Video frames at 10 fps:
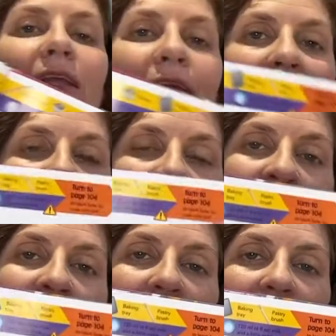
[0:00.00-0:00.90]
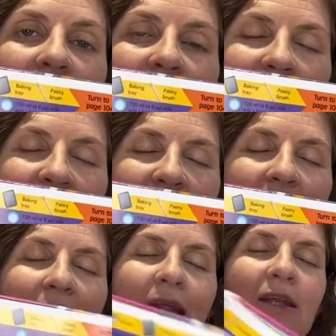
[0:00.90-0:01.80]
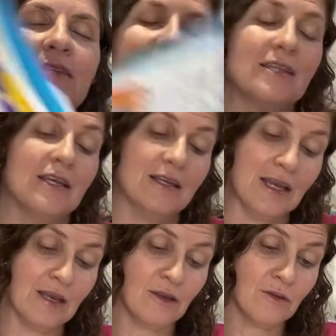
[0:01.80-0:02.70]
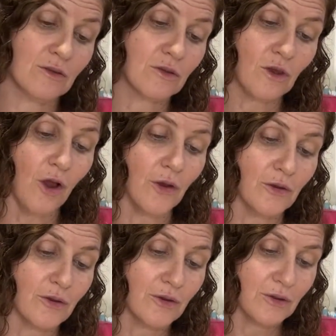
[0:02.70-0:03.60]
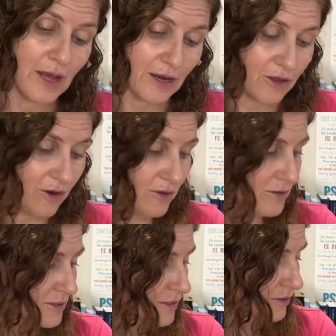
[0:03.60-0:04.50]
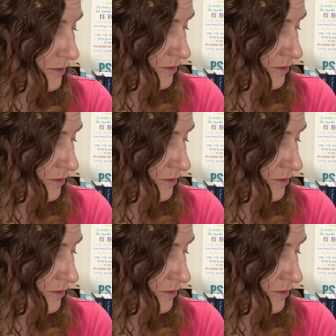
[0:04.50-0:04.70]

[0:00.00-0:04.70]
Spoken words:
here, and then over here it talks about how to see it in code, how to code this skill.